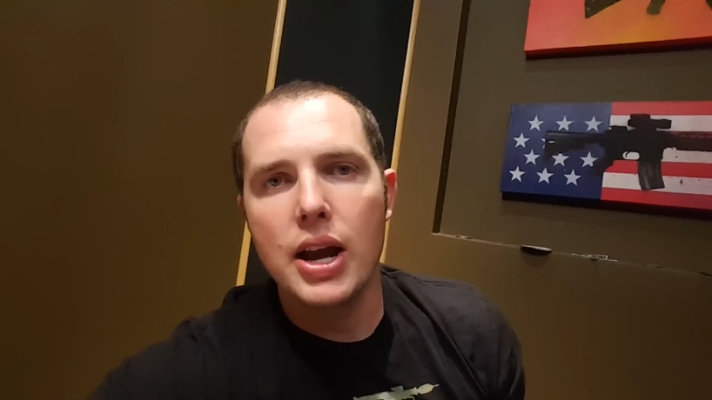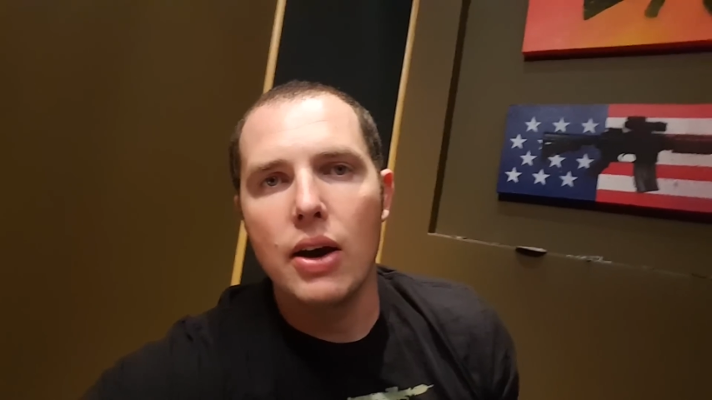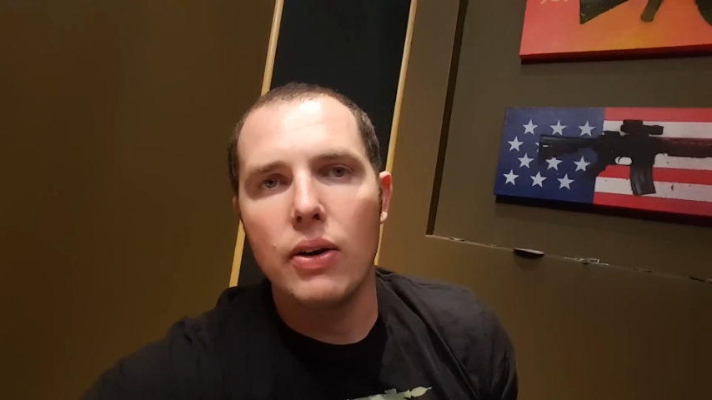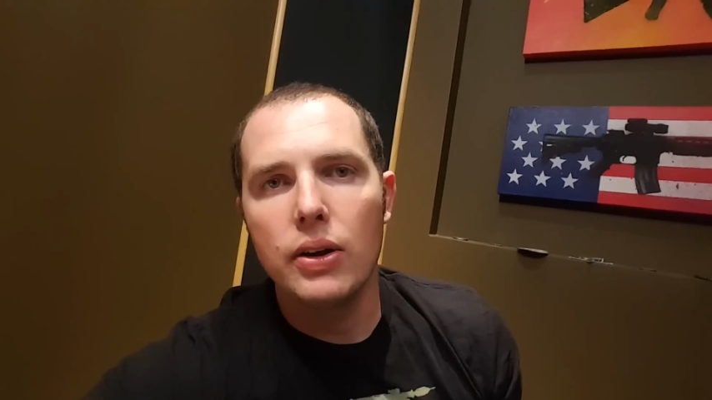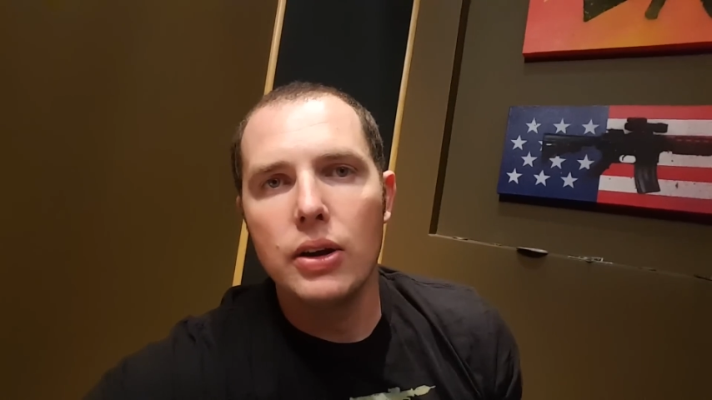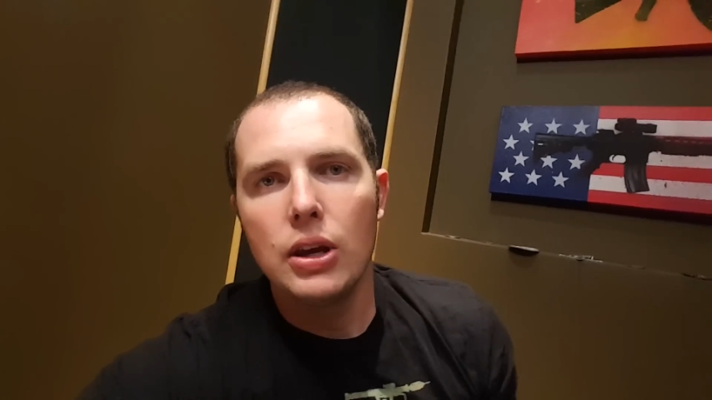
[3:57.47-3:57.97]

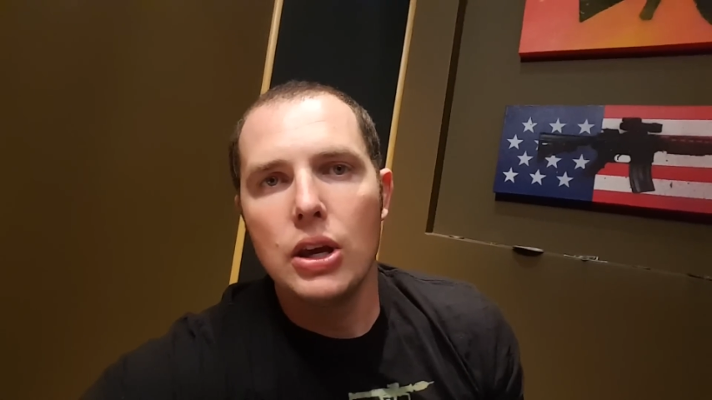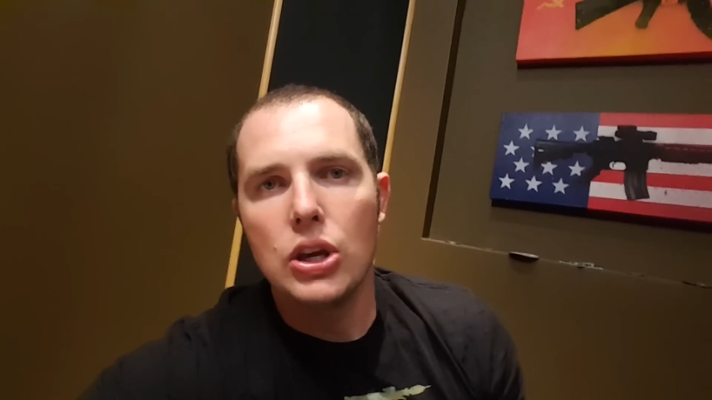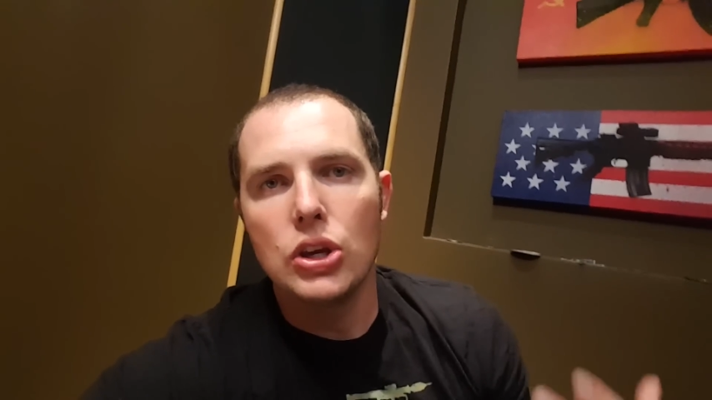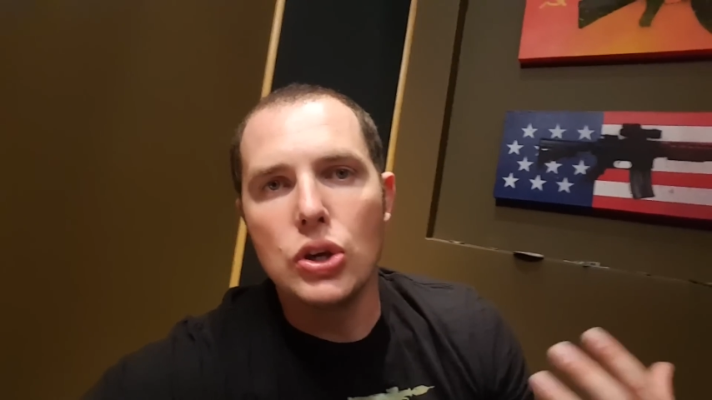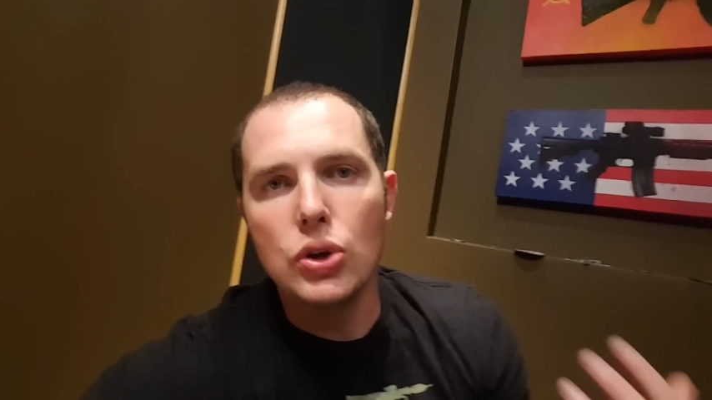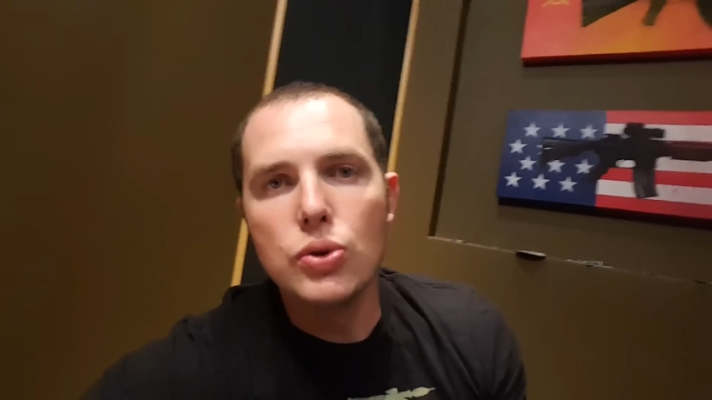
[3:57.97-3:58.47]
out
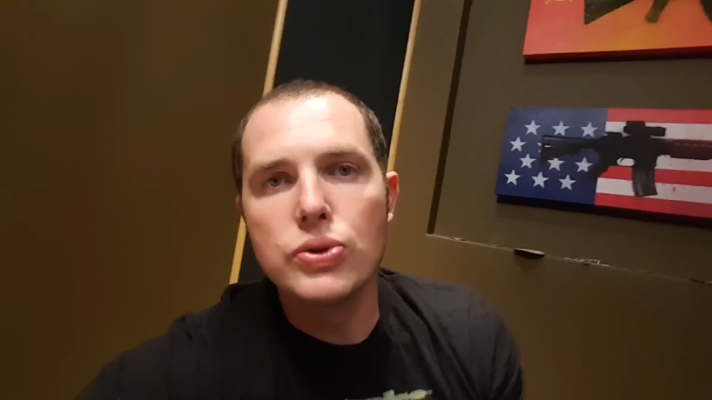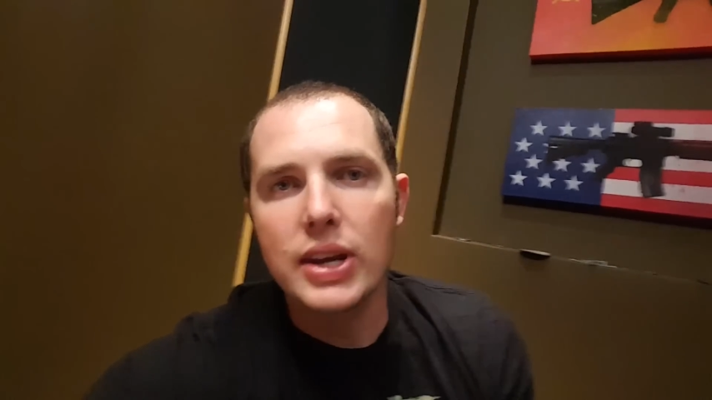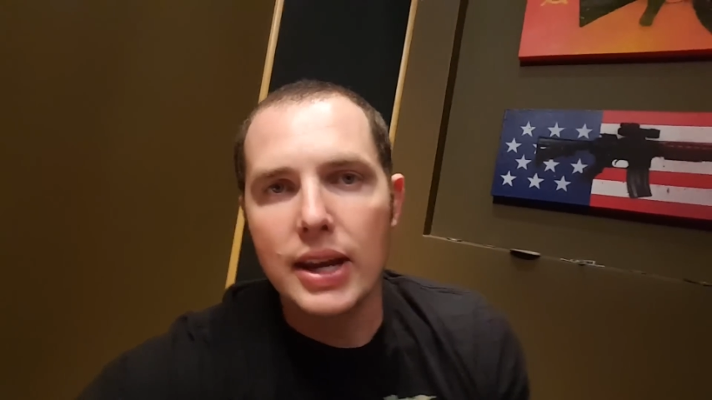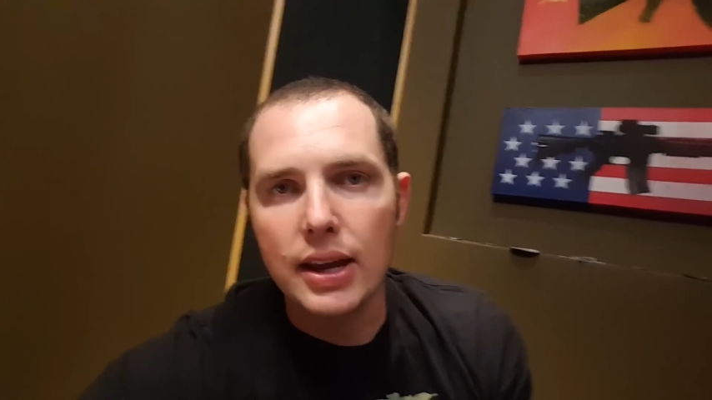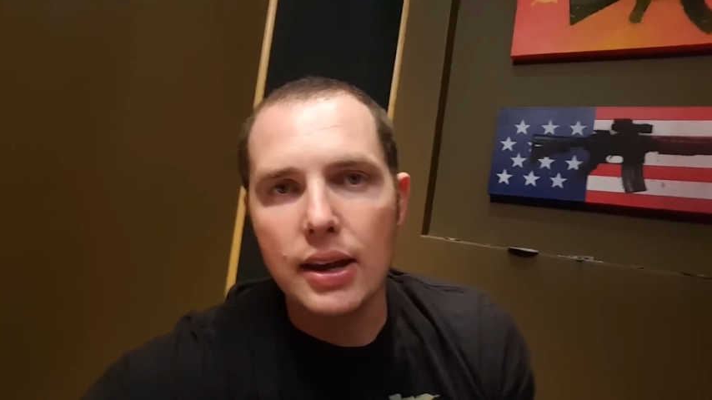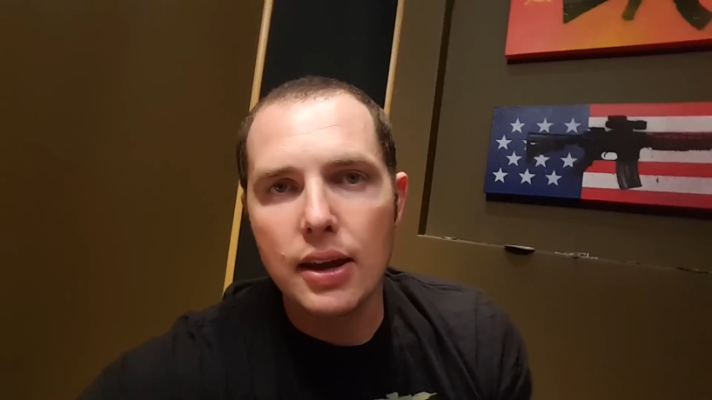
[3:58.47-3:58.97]

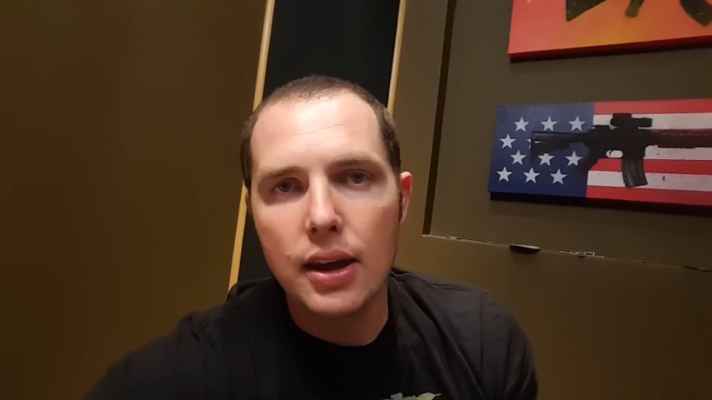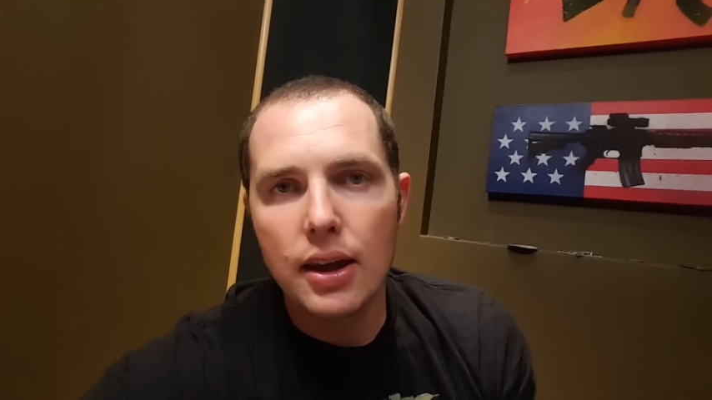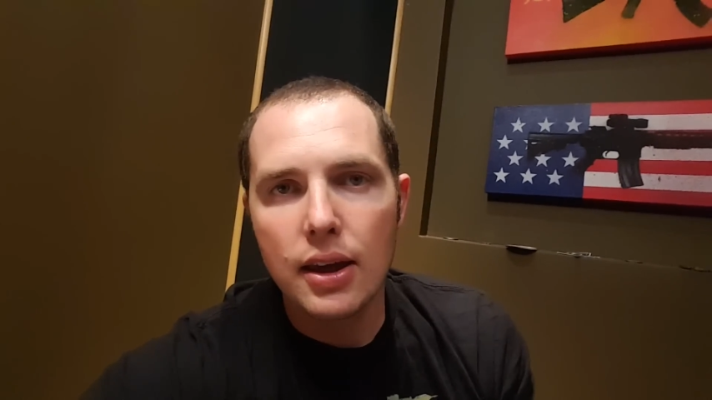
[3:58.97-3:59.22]
using